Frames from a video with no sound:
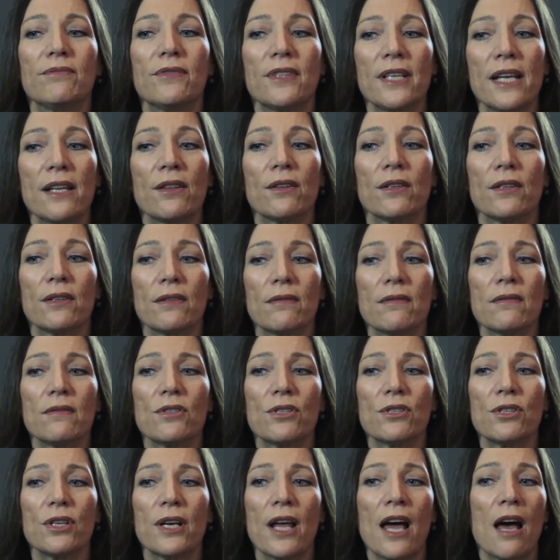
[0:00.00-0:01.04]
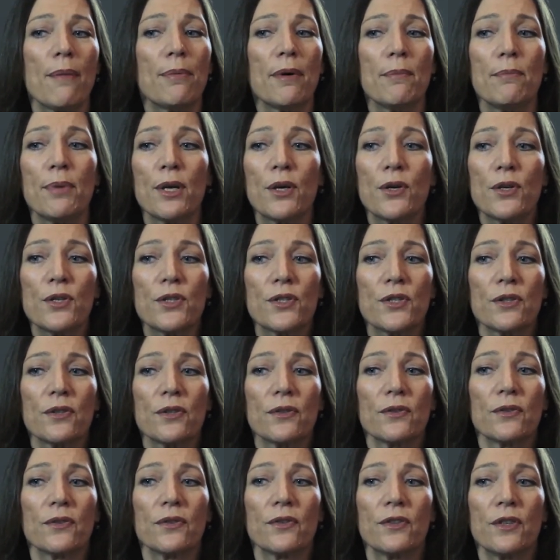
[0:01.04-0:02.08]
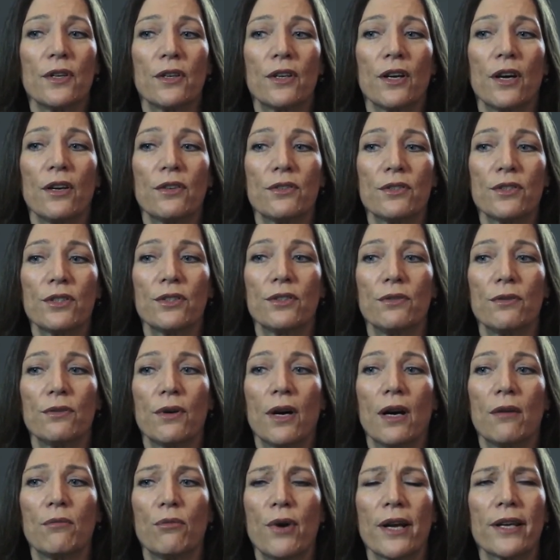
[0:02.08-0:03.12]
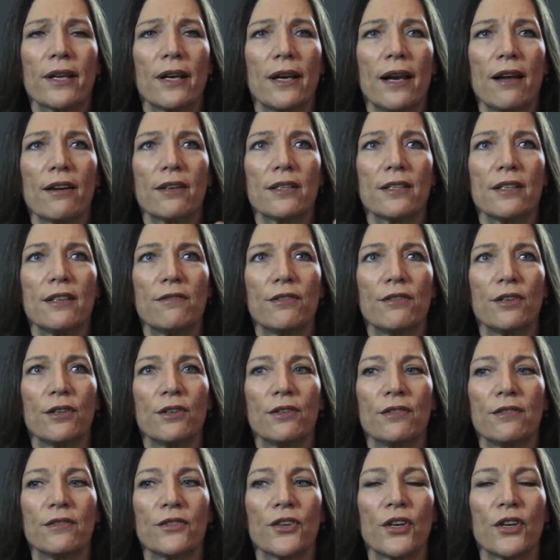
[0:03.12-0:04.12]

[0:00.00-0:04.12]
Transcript: thing that should happen, because you go to Recollective and,